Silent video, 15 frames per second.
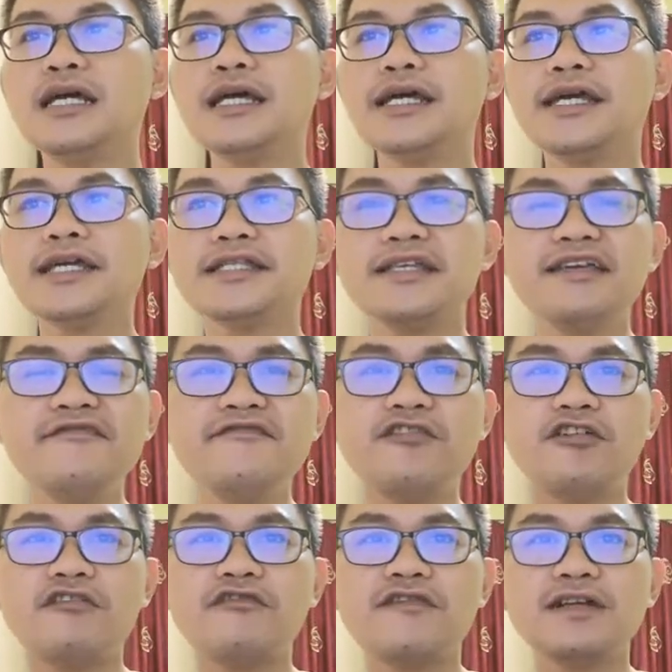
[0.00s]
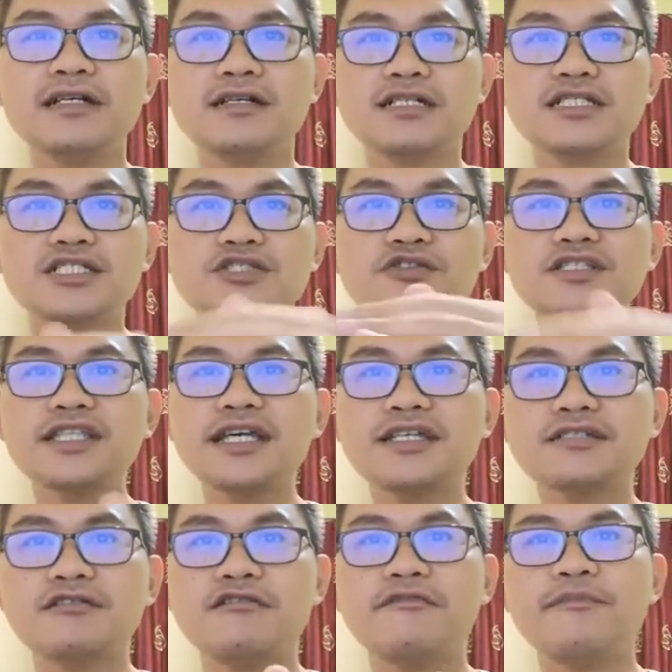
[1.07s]
It involves a shortage
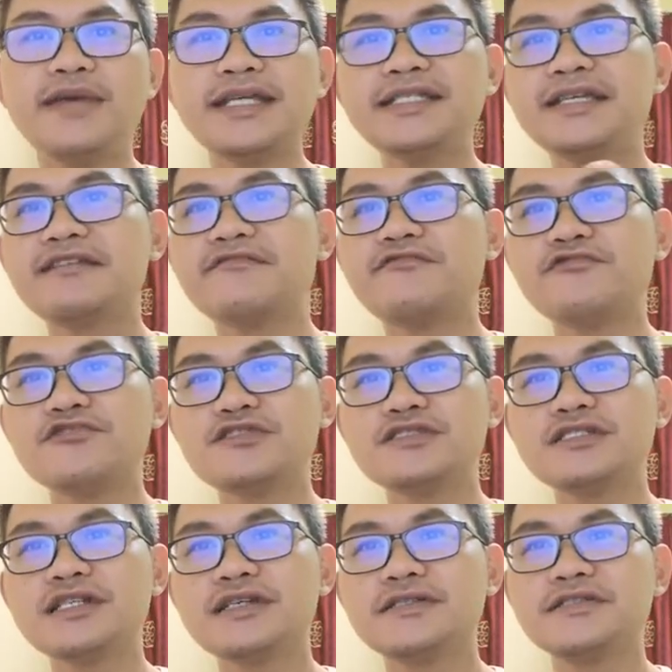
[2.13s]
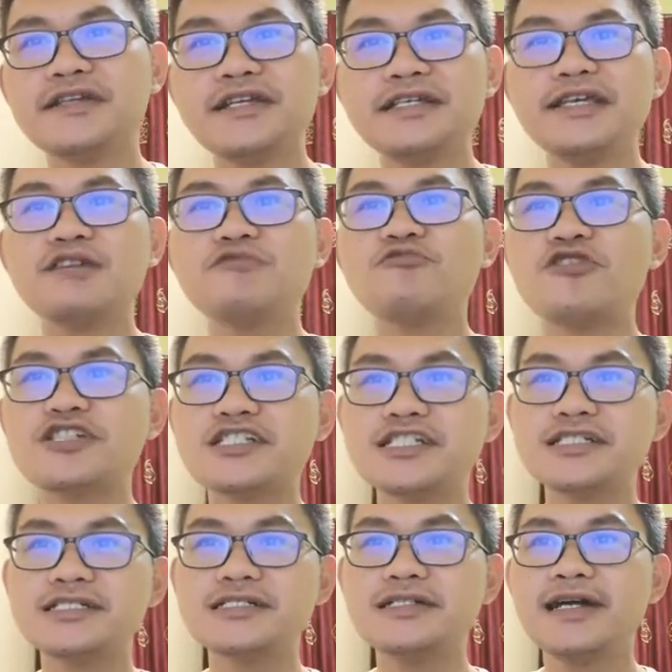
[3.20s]
of basic food, drinking
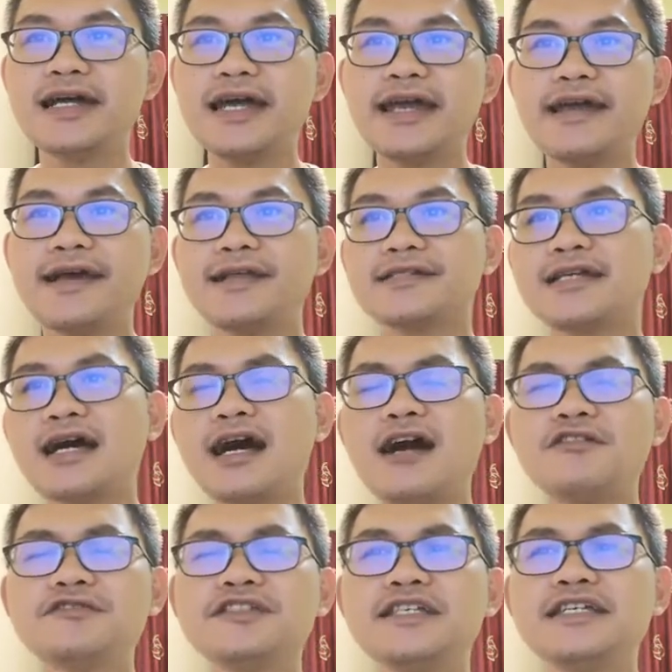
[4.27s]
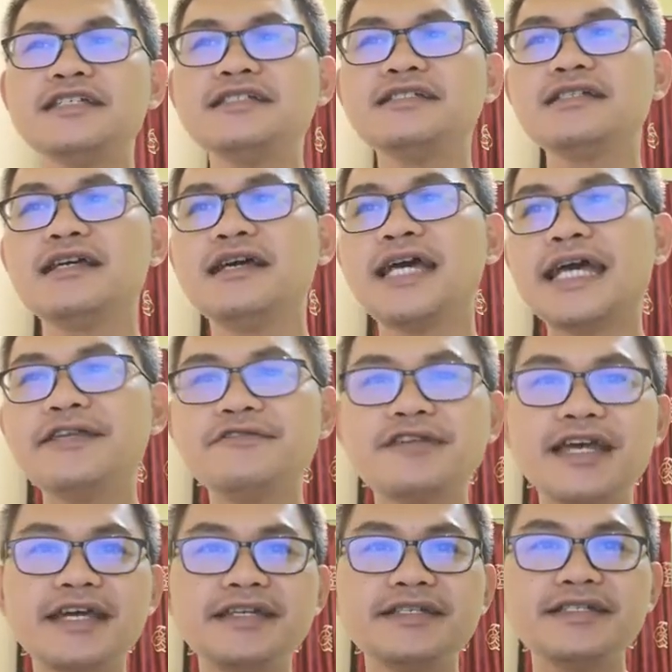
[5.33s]
water, health, housing,
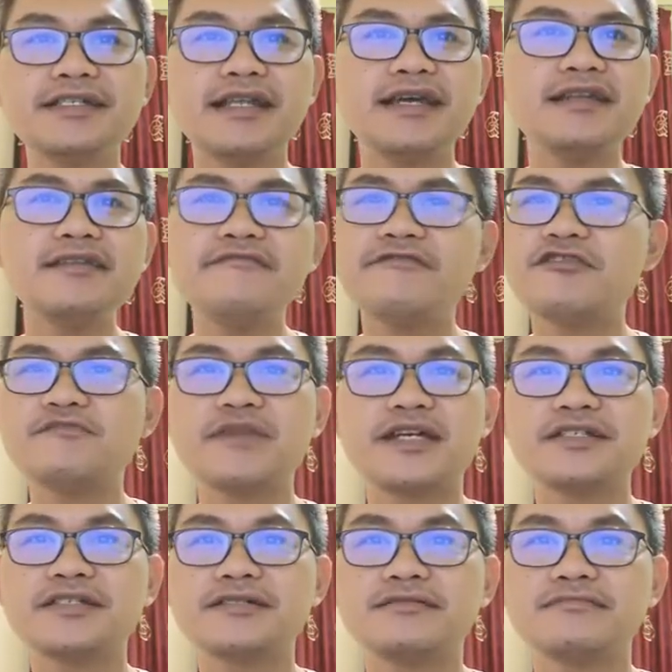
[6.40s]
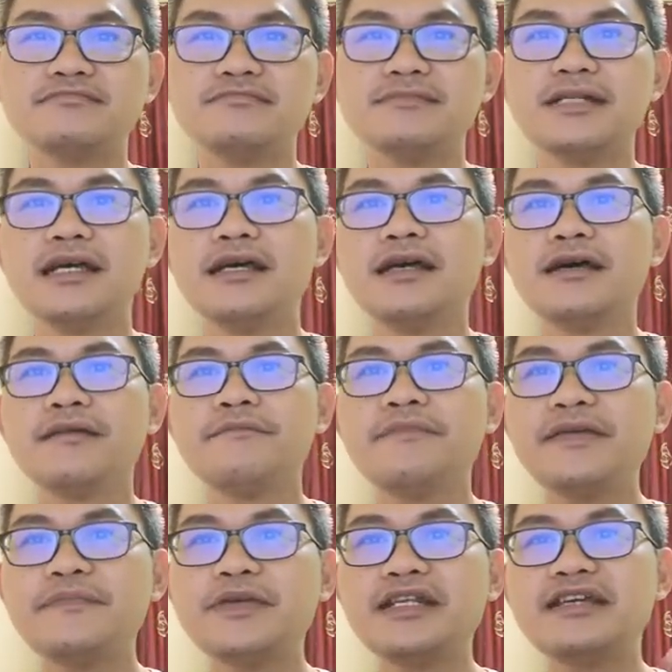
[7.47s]
education, and information.
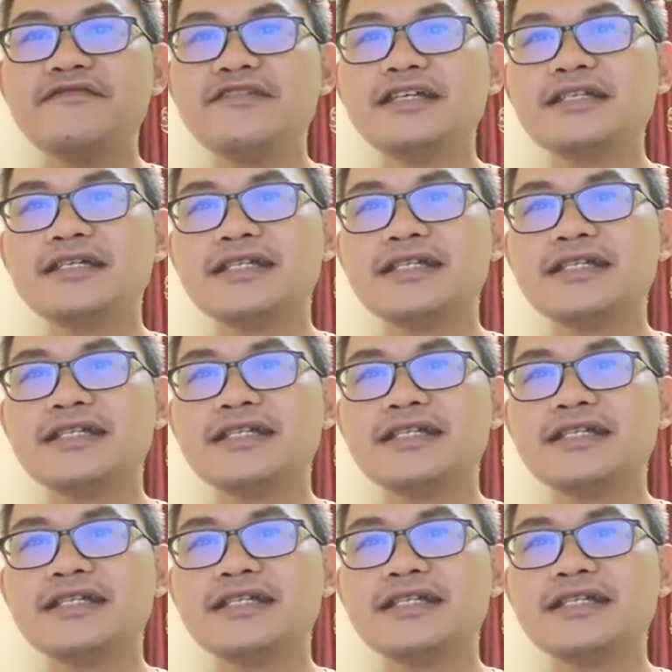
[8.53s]
People living in